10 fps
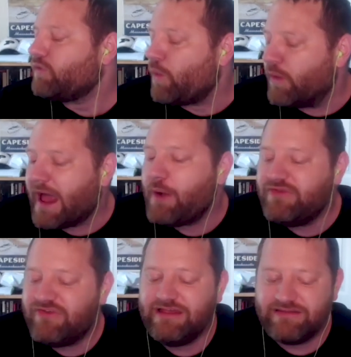What I would
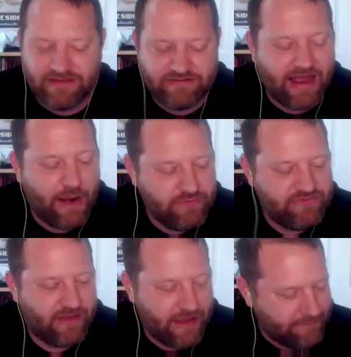say is this I would
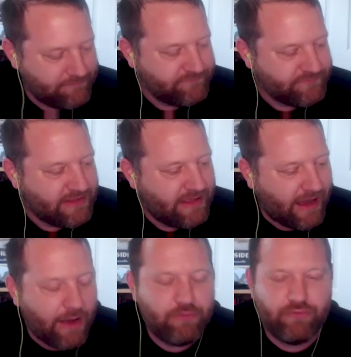say,
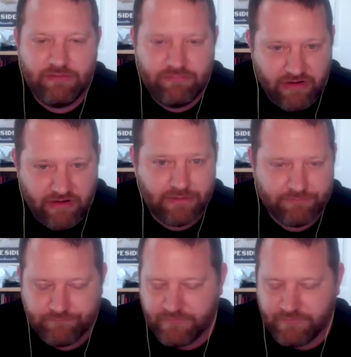I would reframe it.